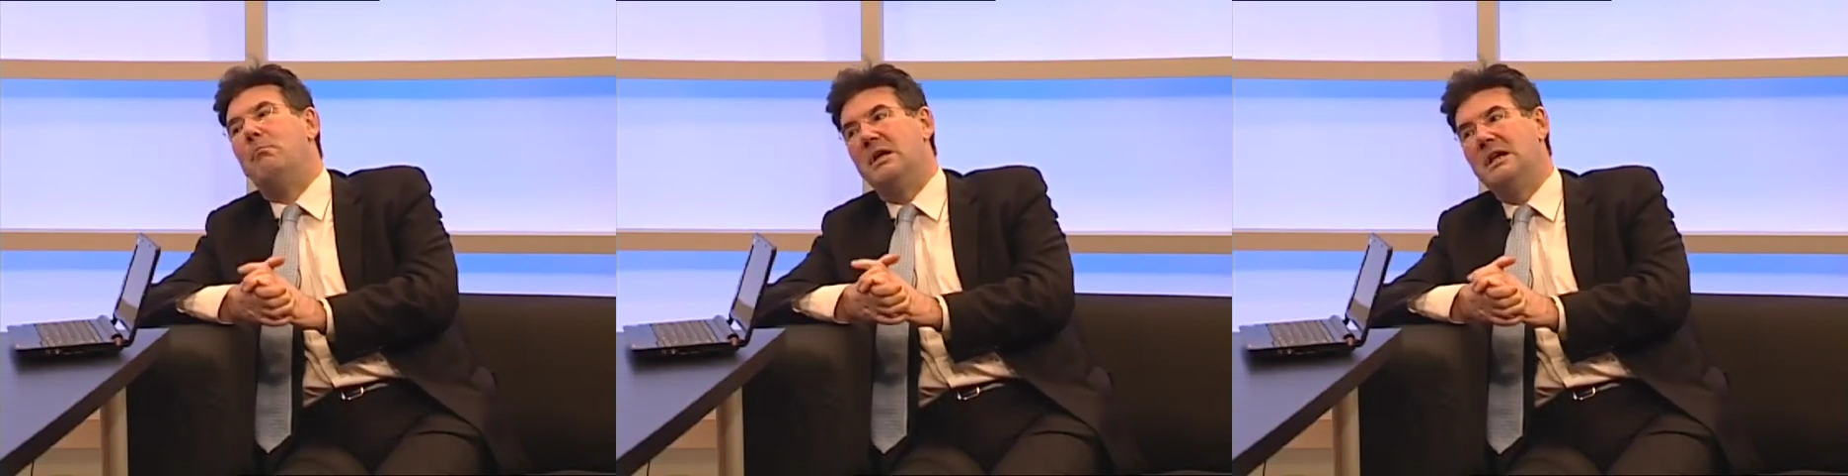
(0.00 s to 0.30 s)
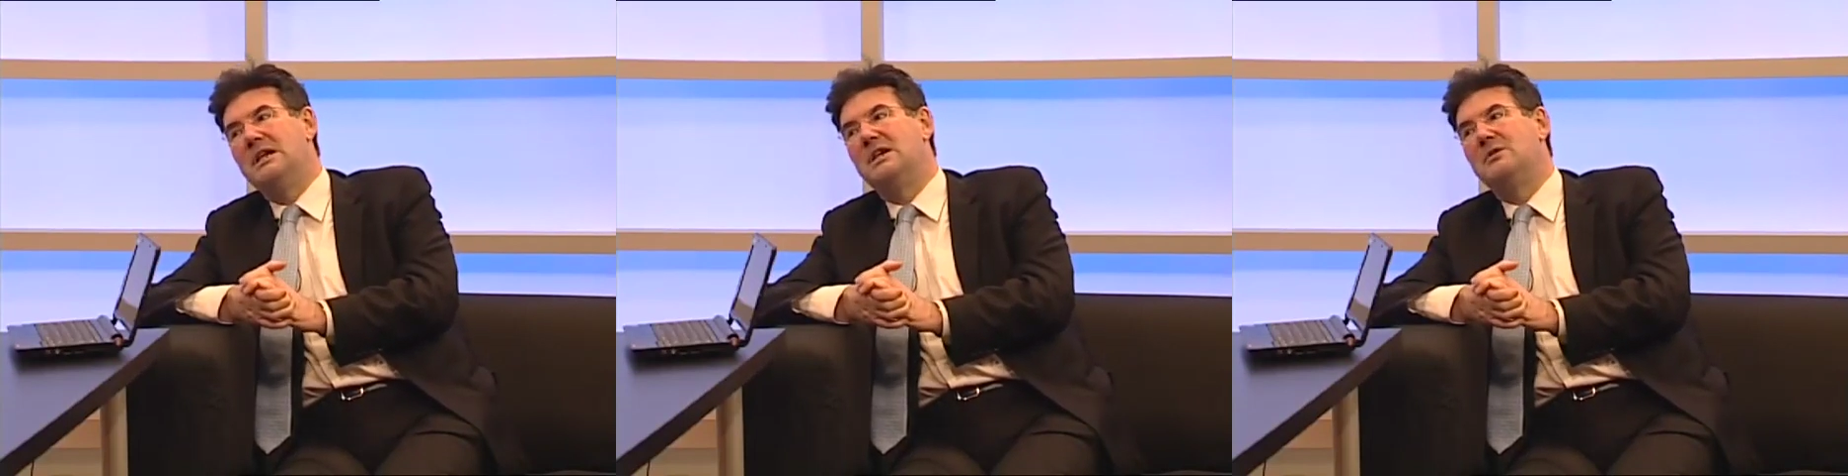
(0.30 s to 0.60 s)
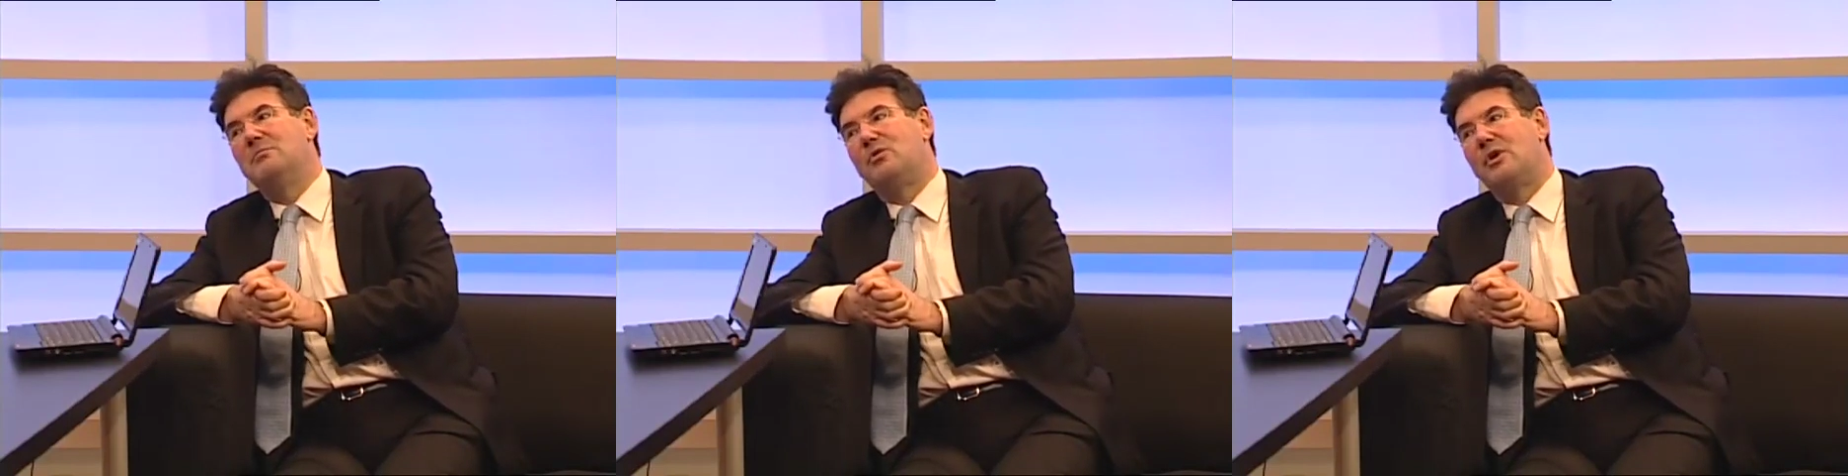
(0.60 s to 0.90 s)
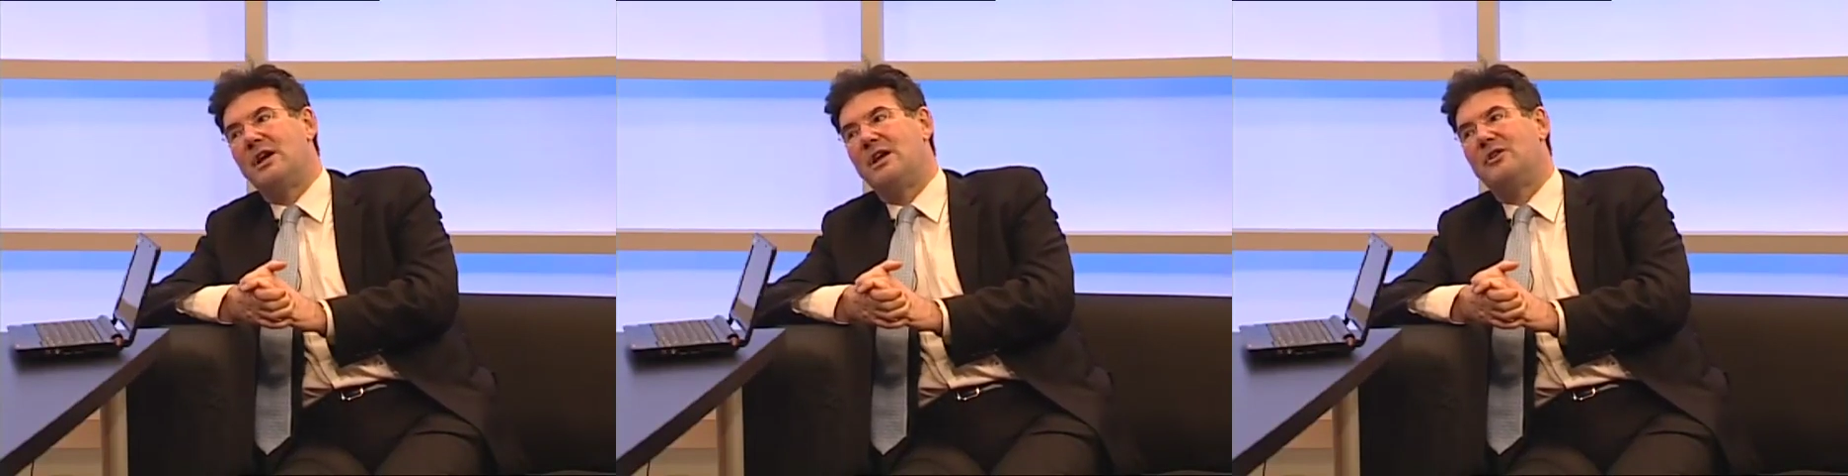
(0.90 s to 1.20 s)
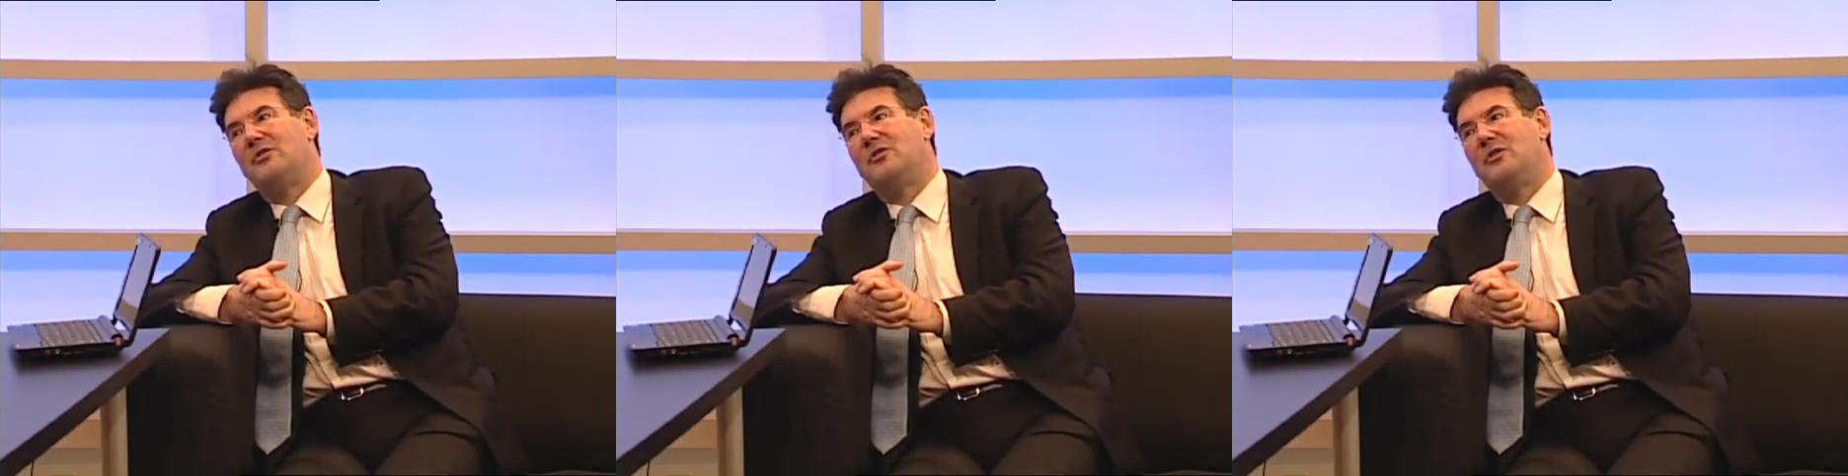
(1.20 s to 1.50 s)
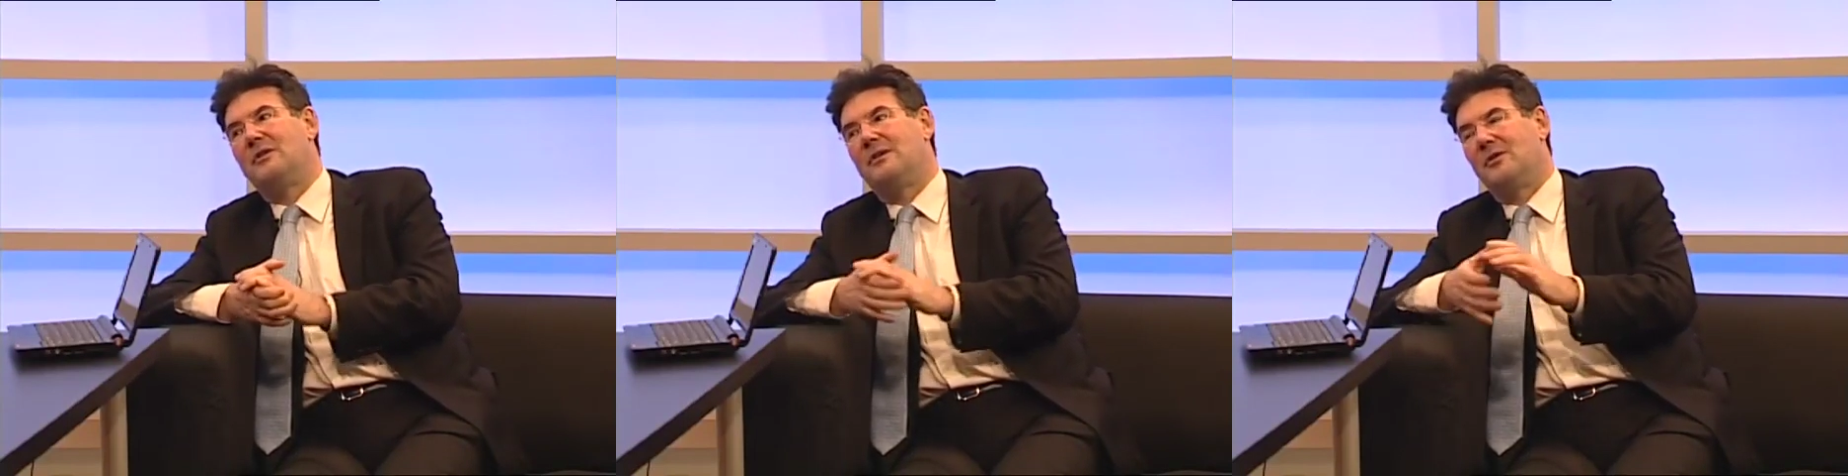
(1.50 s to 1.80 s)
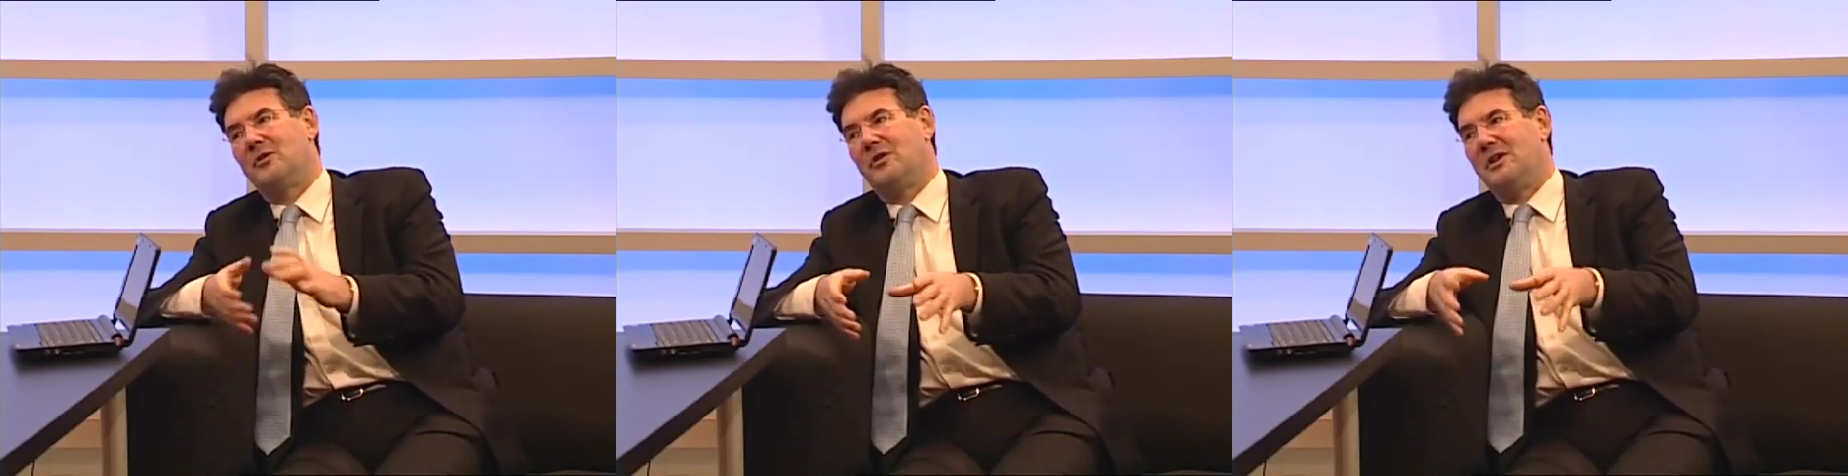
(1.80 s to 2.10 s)
billion prayers that
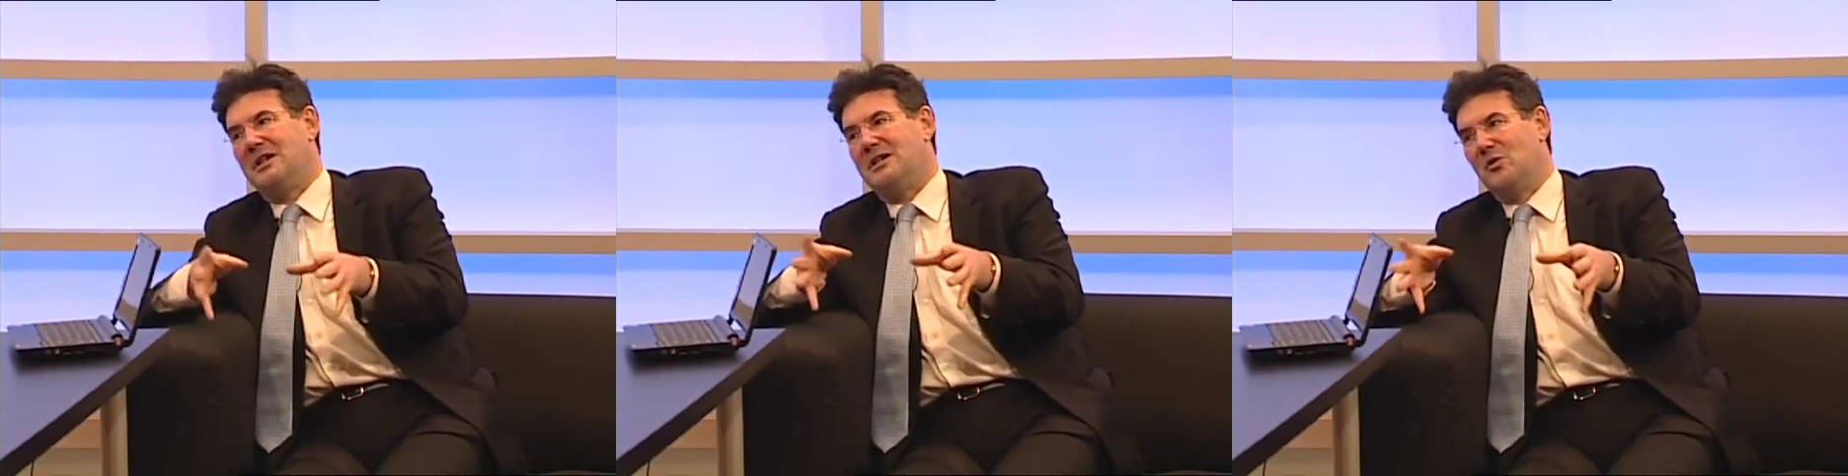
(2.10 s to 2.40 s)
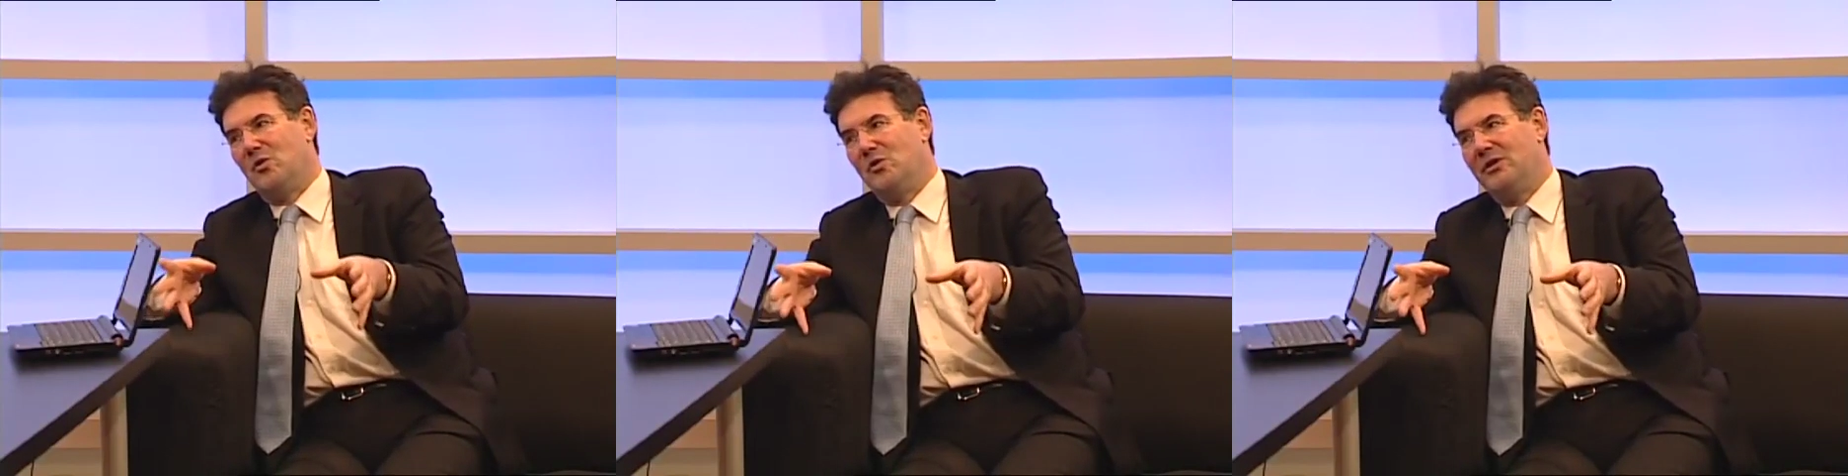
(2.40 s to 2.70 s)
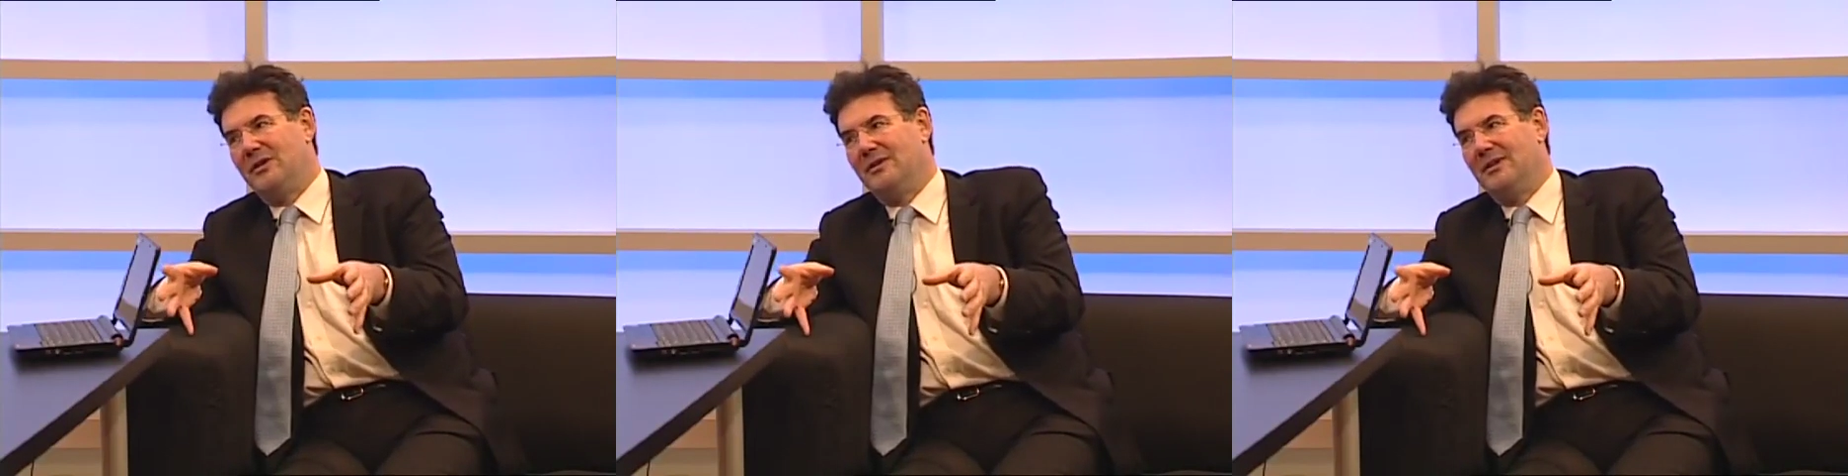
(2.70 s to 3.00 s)
God ignored.